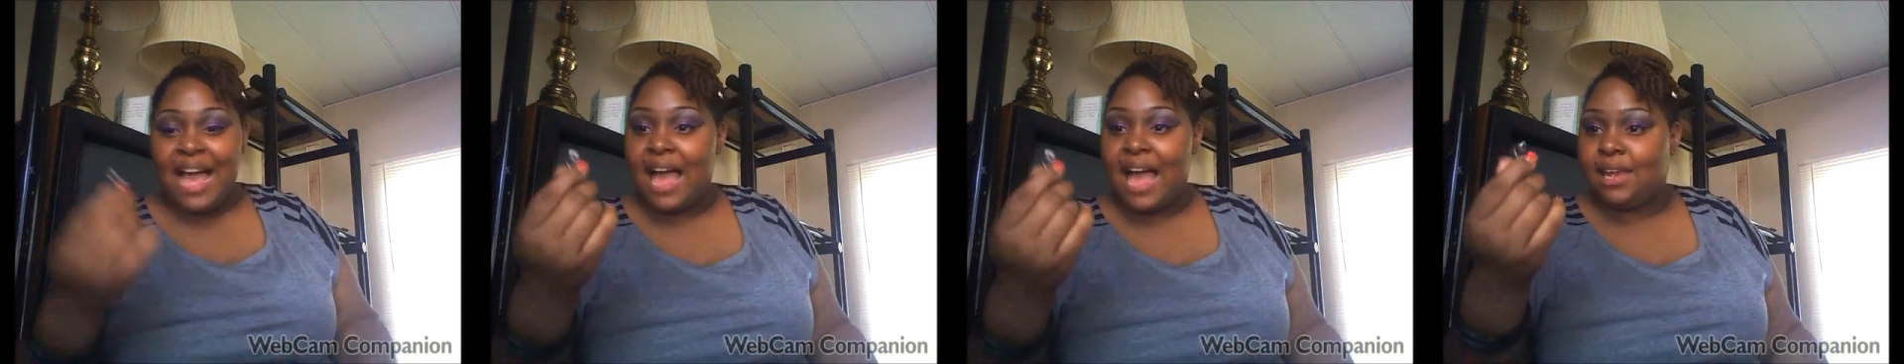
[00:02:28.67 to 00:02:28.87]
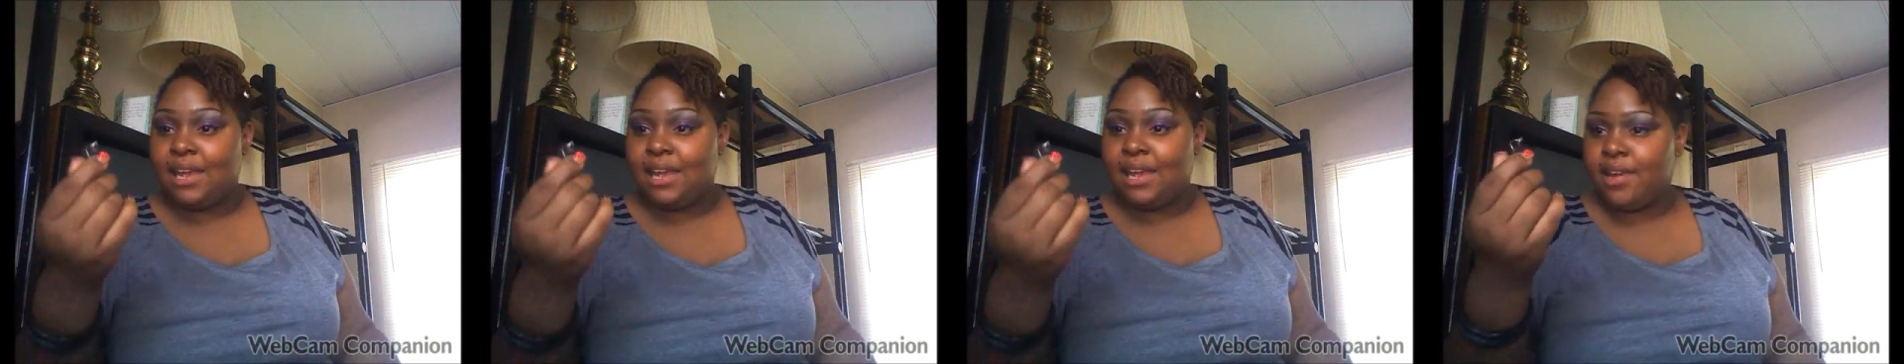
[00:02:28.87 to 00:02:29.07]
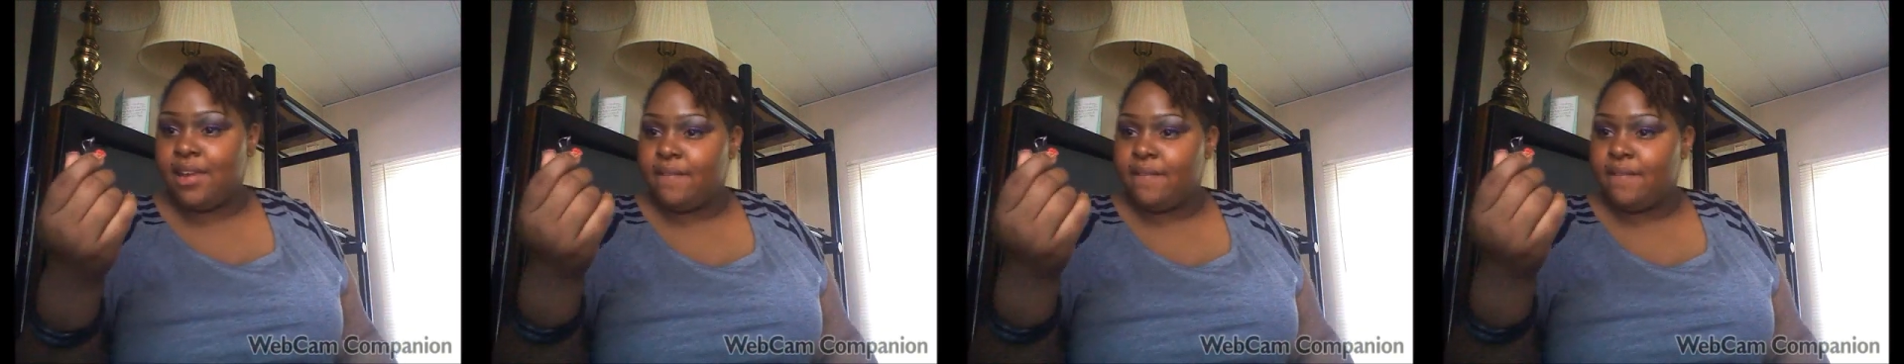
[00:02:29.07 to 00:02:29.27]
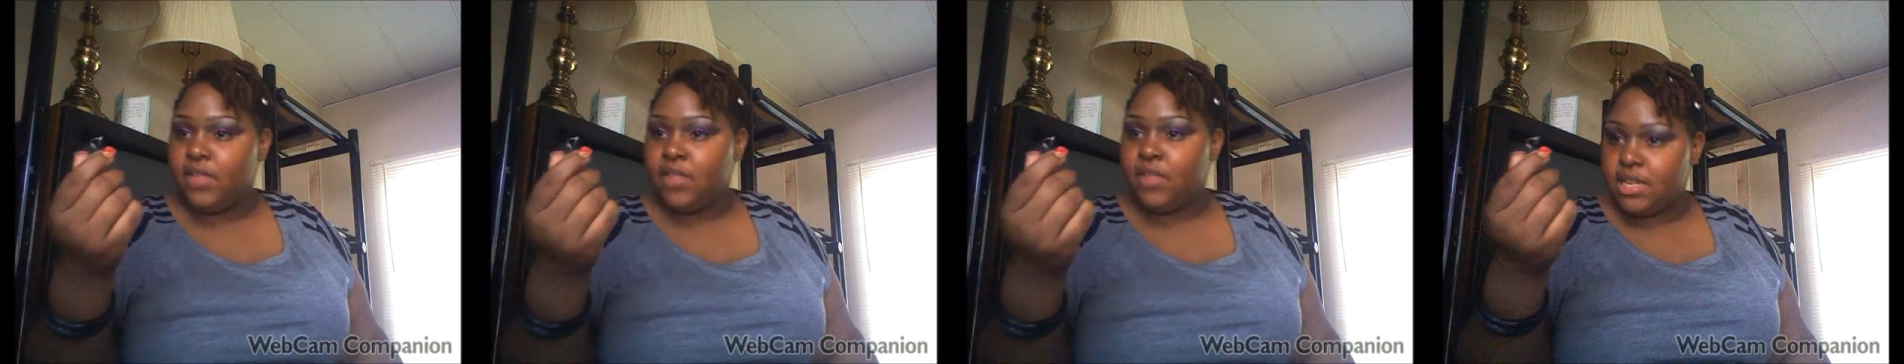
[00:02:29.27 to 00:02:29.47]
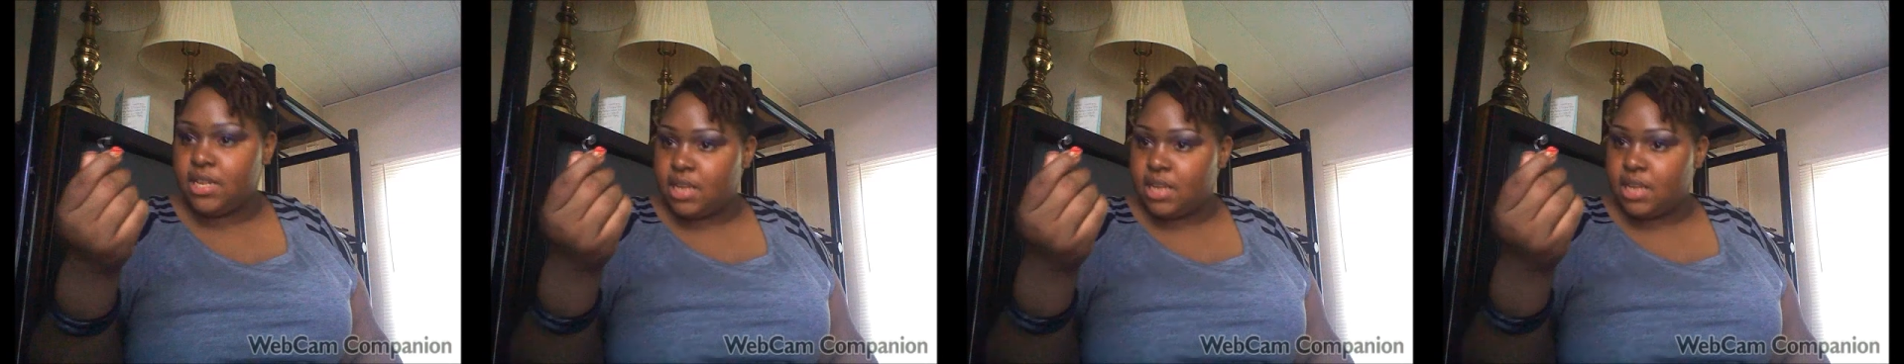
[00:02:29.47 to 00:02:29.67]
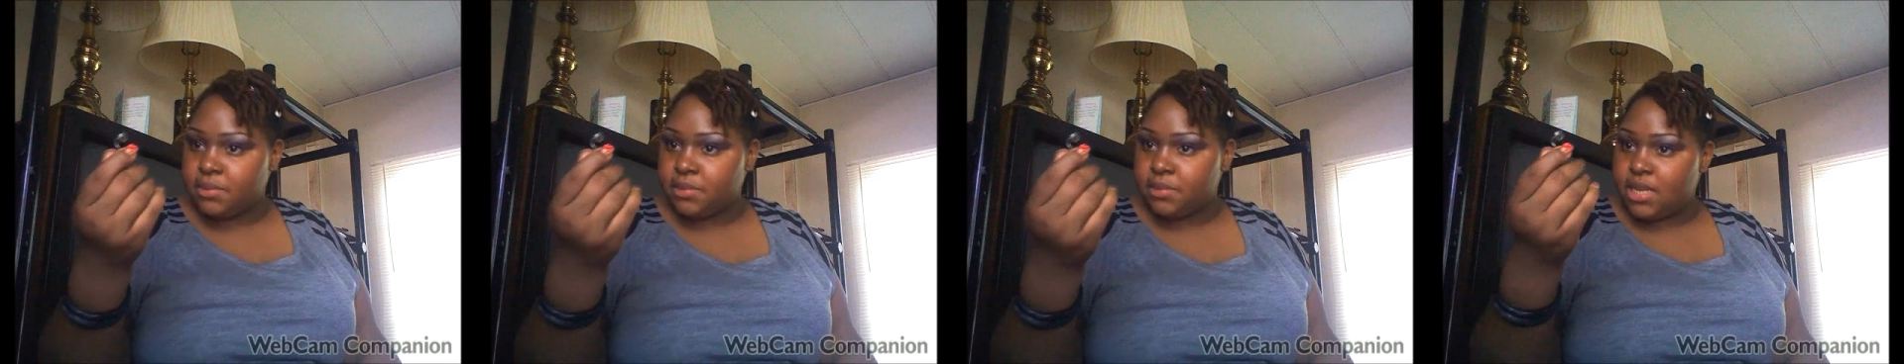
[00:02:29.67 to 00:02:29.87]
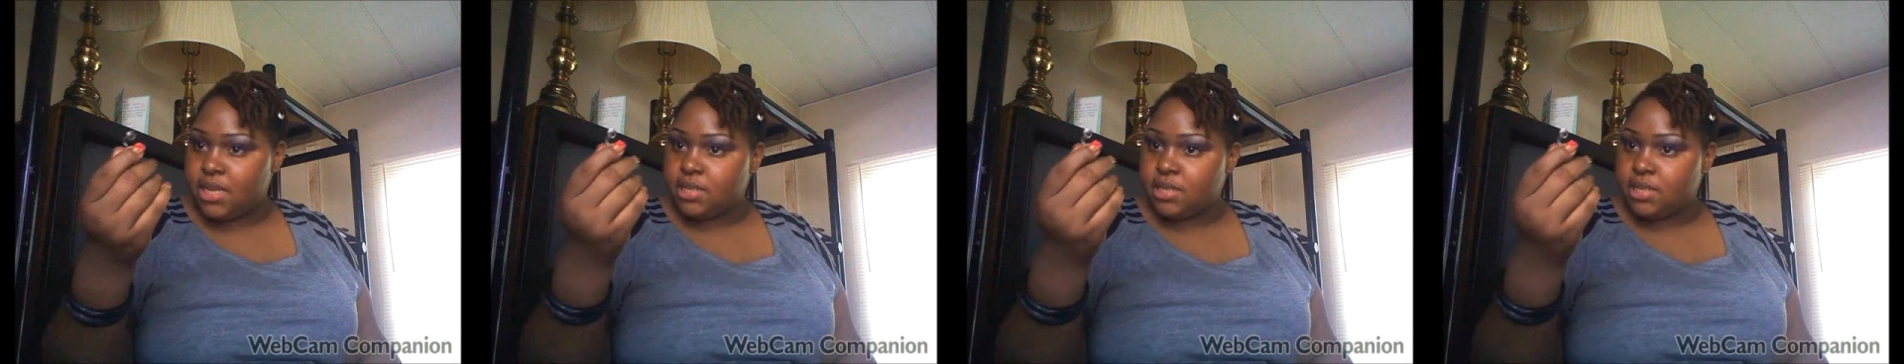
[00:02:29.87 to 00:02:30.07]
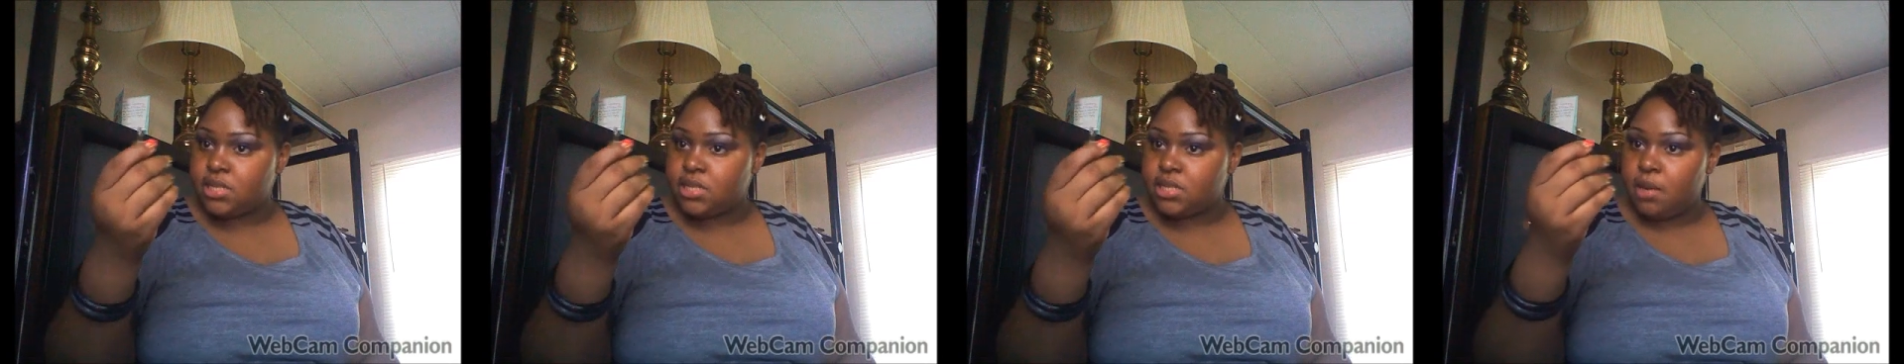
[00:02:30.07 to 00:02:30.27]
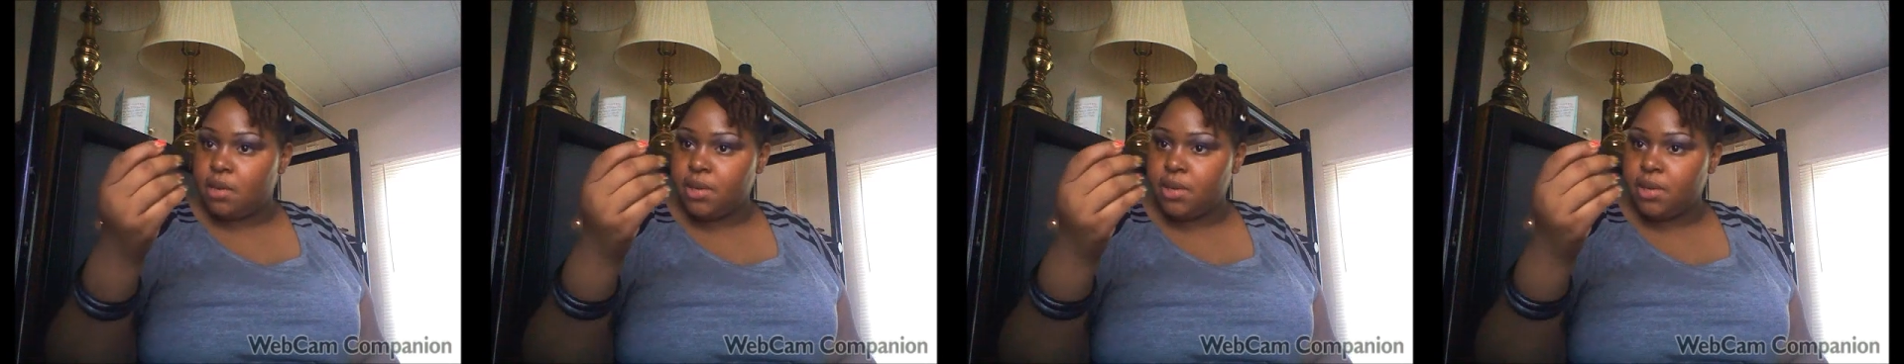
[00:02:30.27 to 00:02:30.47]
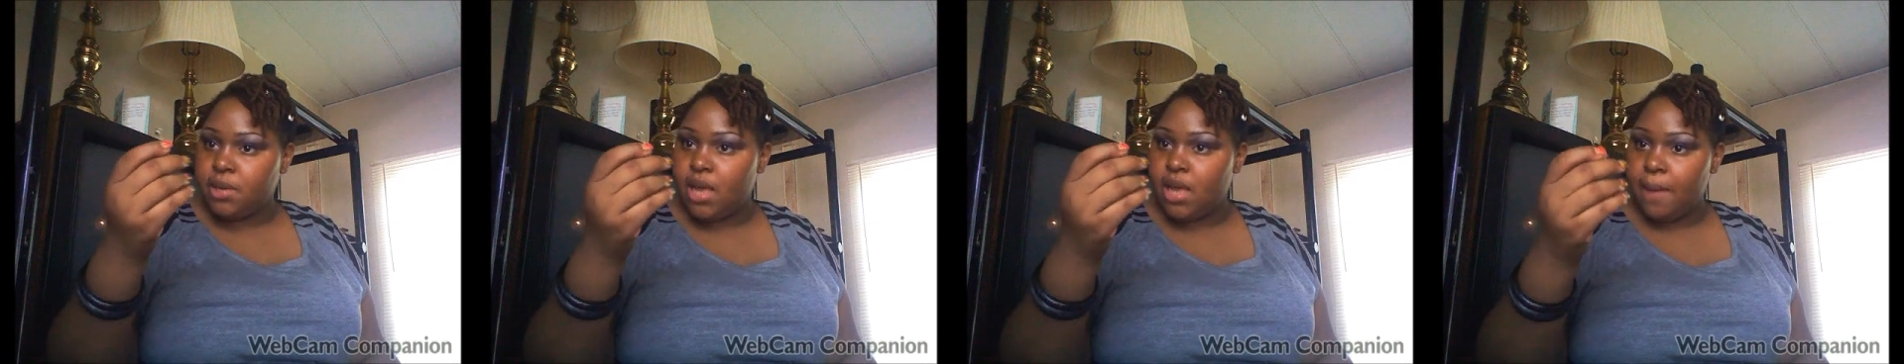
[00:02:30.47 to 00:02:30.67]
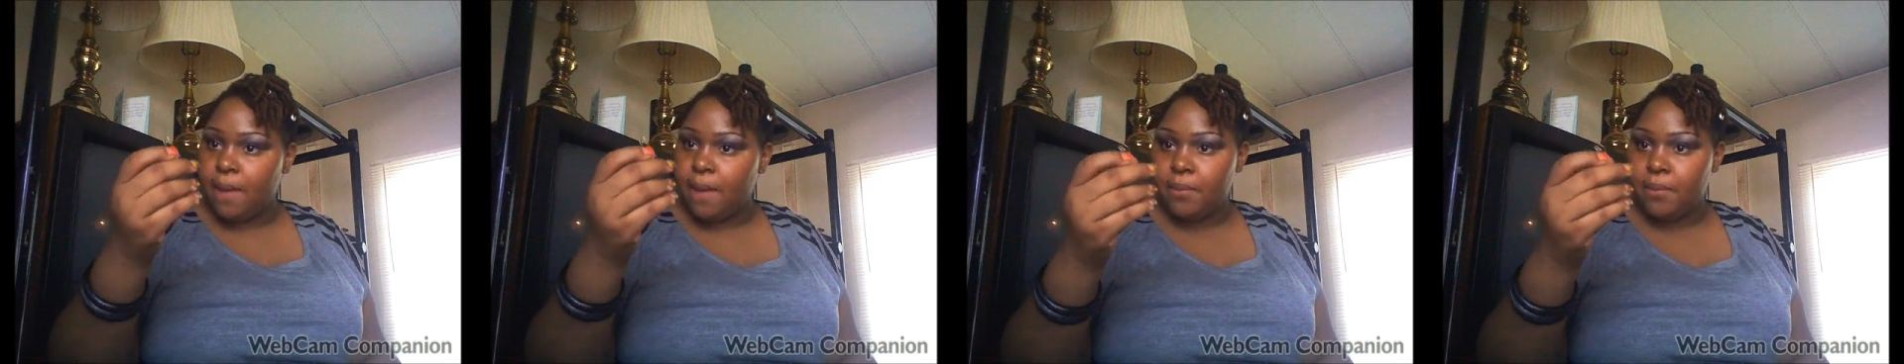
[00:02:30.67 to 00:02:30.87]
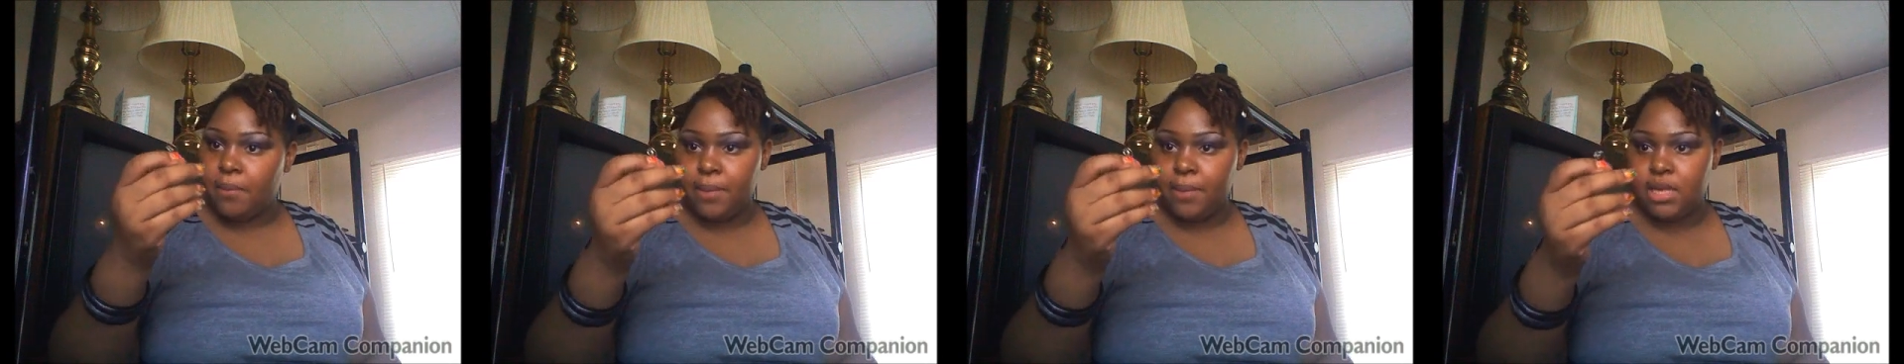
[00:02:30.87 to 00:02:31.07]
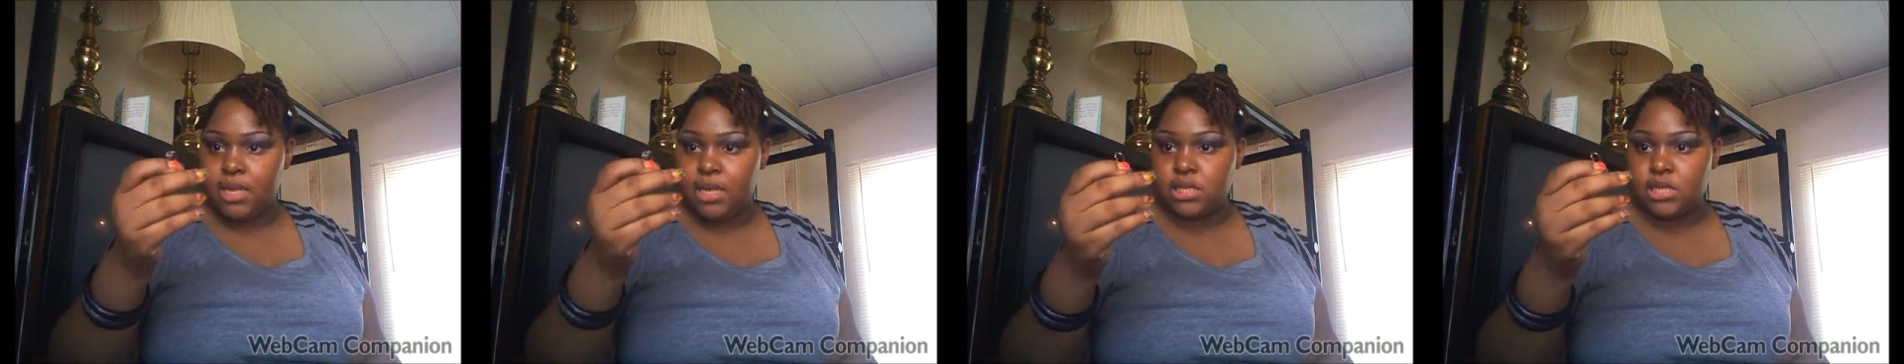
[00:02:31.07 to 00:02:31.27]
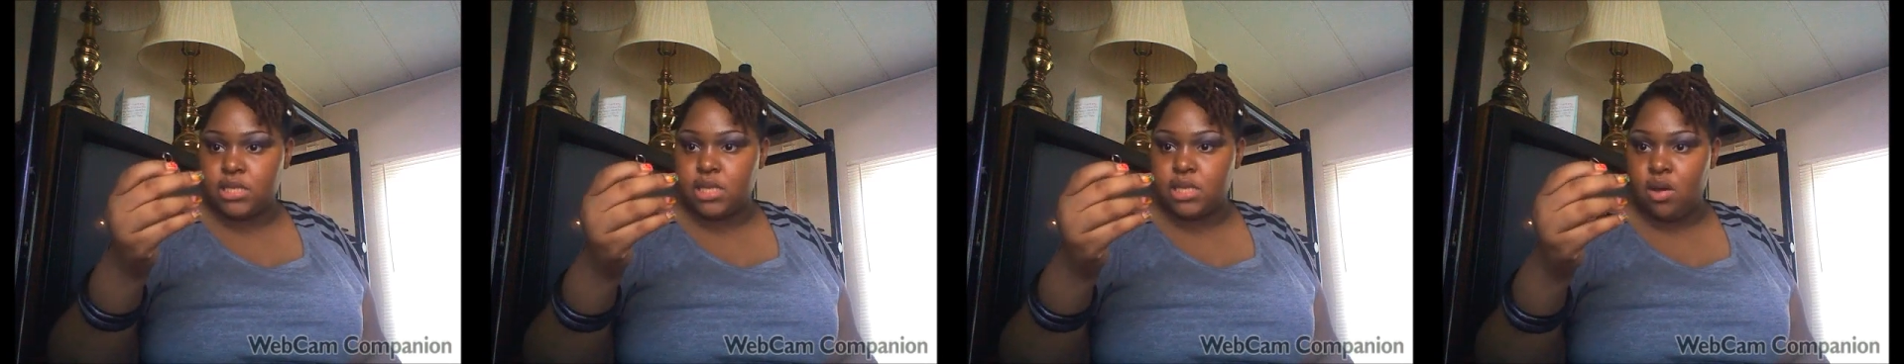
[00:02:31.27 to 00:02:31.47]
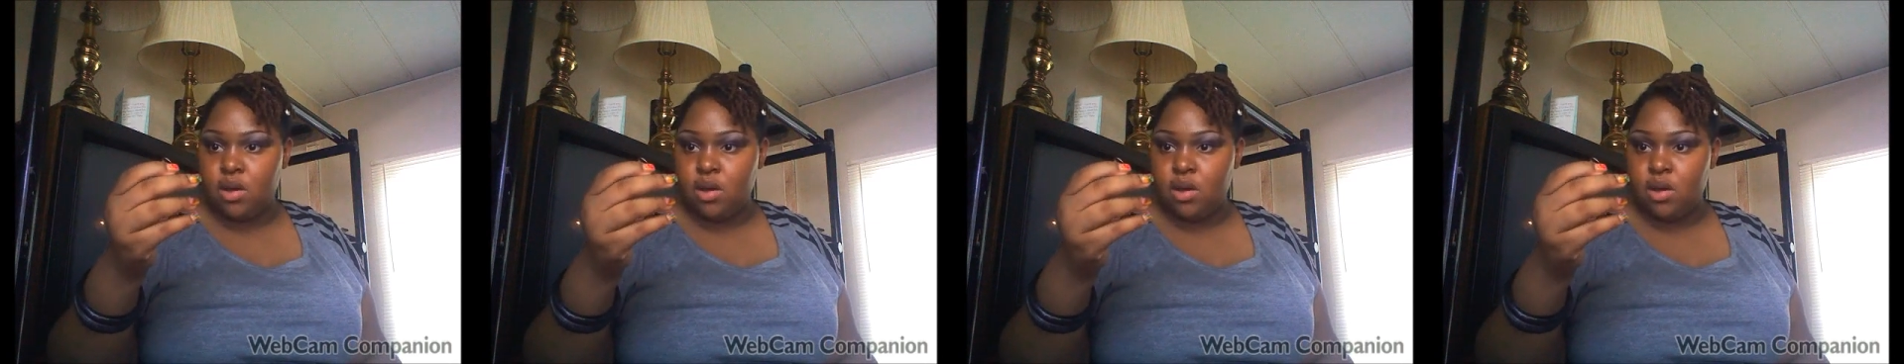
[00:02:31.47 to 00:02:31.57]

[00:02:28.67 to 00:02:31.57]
I love these. I was getting so many compliments